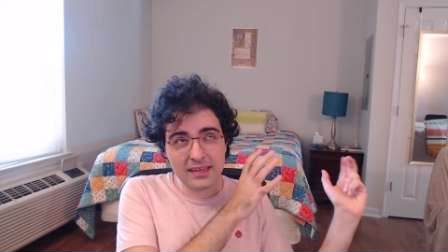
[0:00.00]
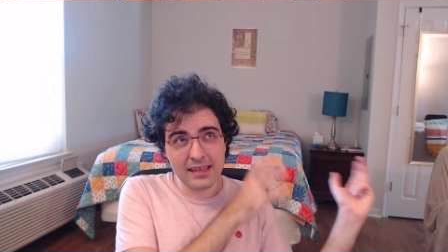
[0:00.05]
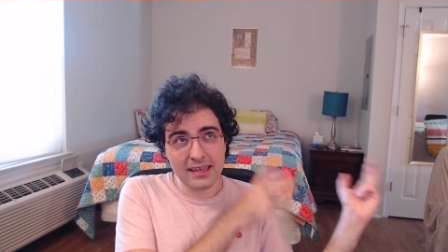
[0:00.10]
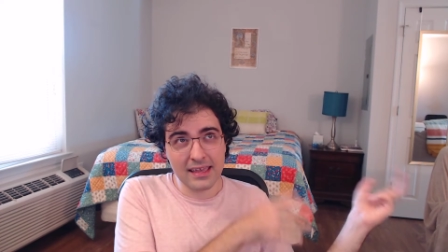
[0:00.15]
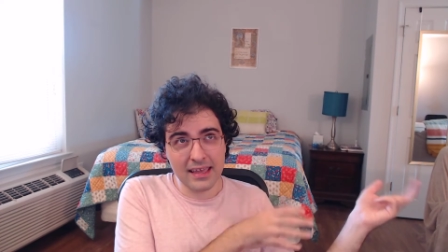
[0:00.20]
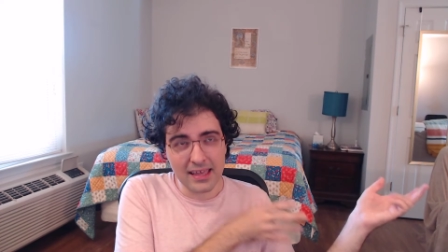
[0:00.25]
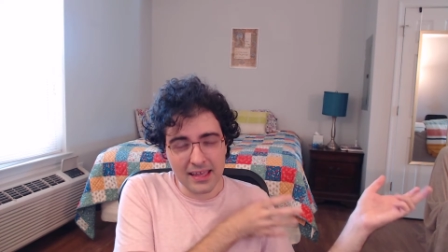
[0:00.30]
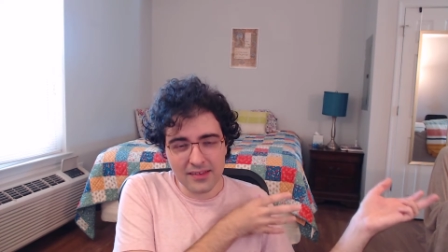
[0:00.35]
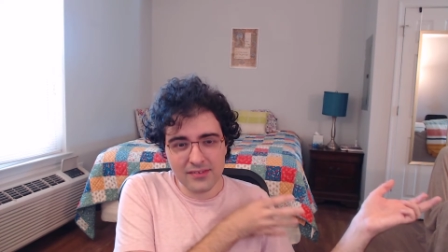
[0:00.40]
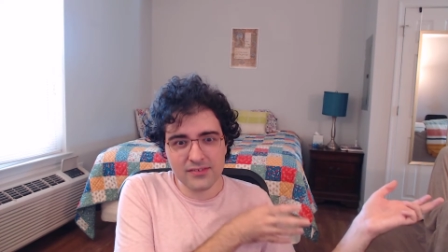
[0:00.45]

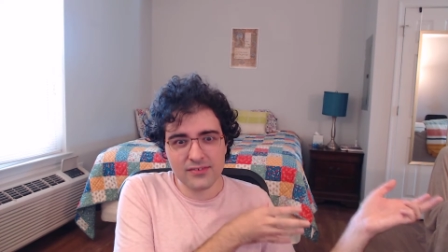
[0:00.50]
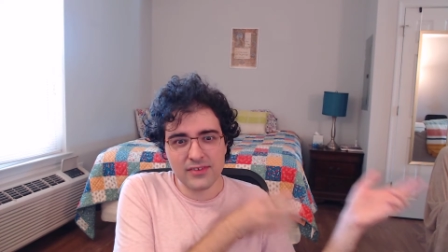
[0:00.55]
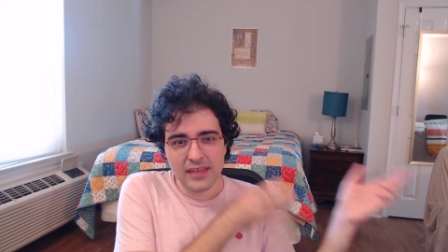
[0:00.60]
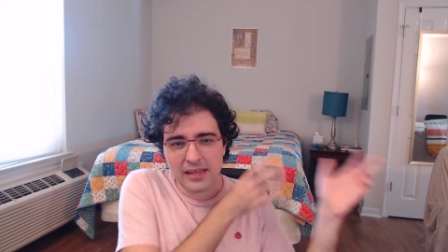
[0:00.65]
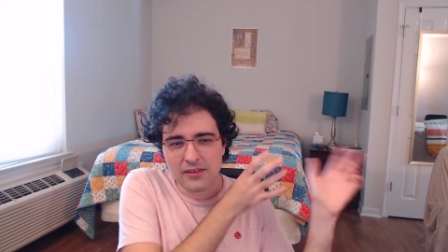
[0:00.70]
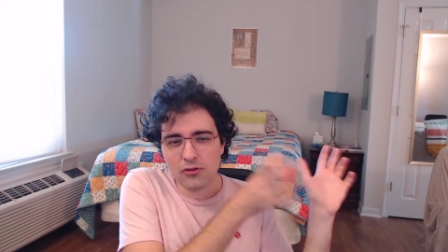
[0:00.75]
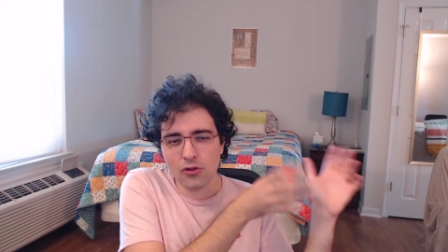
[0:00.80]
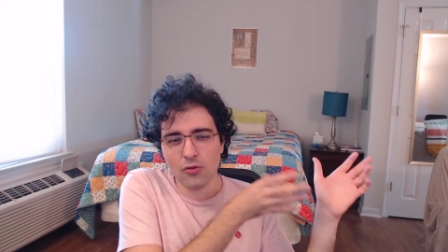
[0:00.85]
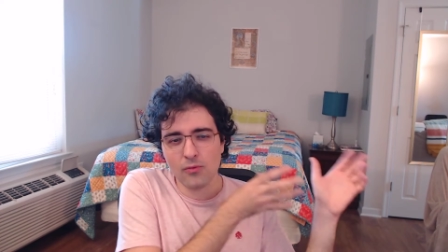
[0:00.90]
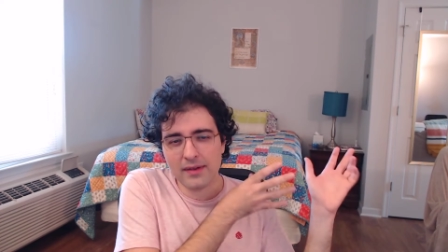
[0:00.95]
is,
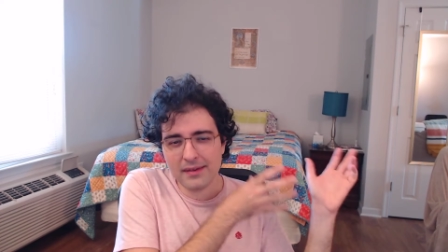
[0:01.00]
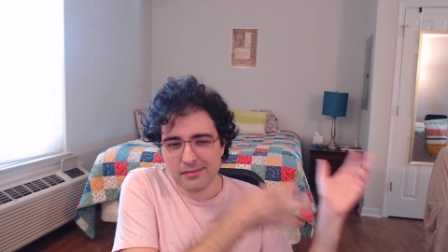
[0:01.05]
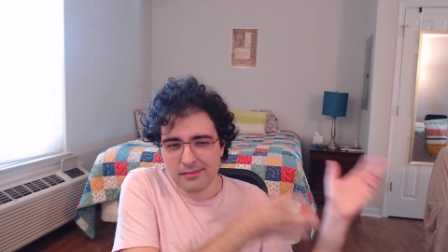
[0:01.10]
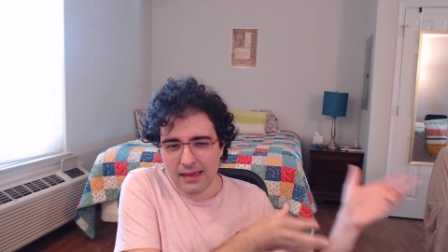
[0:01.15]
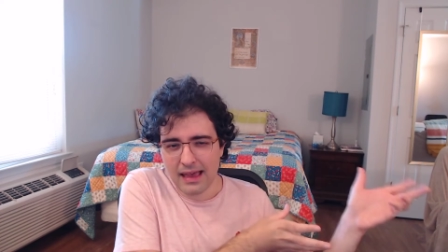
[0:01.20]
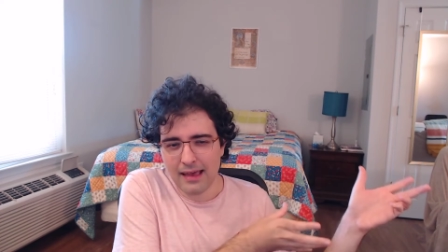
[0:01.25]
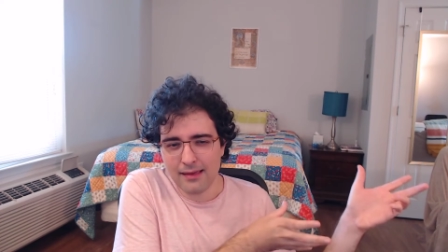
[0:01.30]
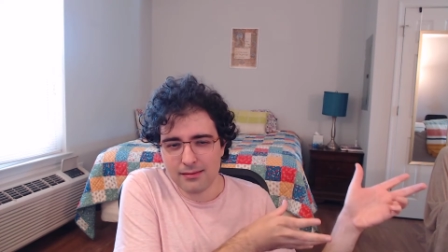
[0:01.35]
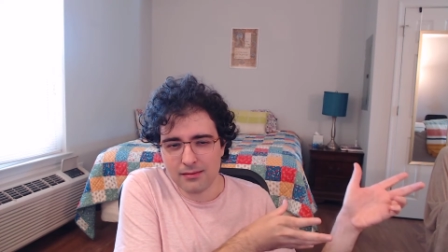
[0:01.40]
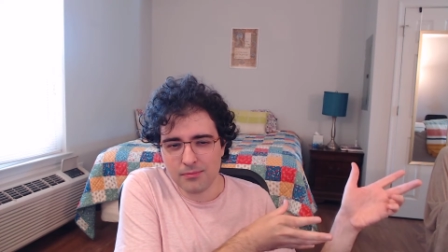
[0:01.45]
and always
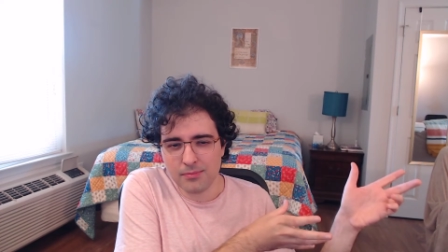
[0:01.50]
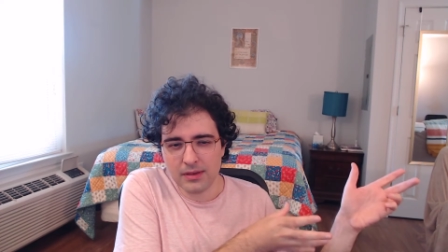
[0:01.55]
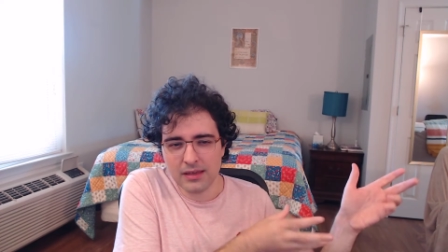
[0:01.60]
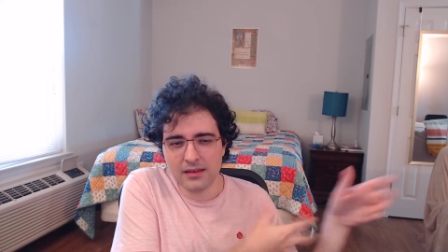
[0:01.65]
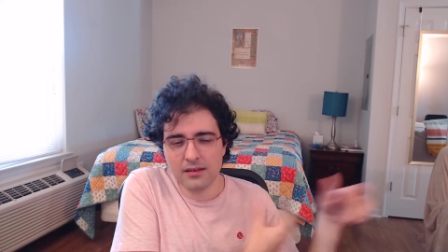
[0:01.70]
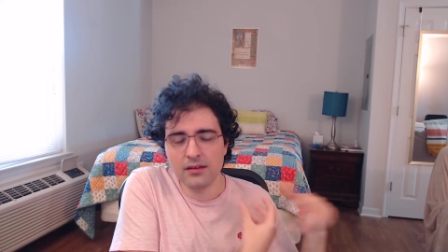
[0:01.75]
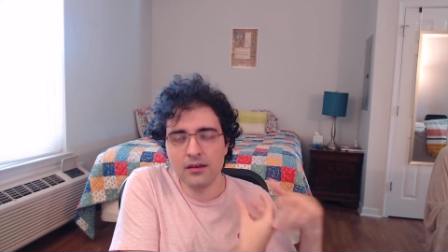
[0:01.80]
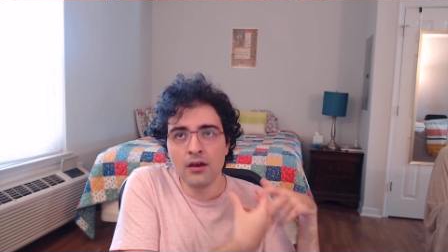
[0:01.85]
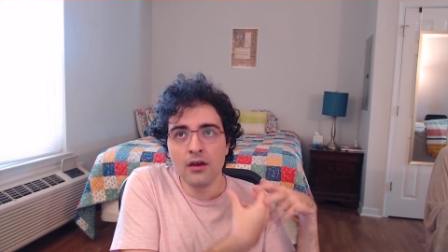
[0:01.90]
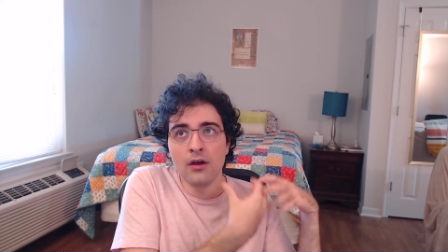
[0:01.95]
has
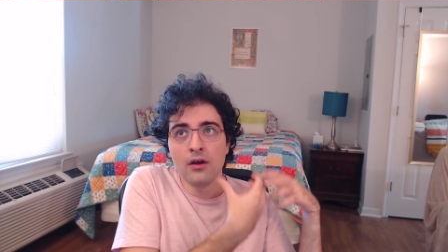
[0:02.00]
been,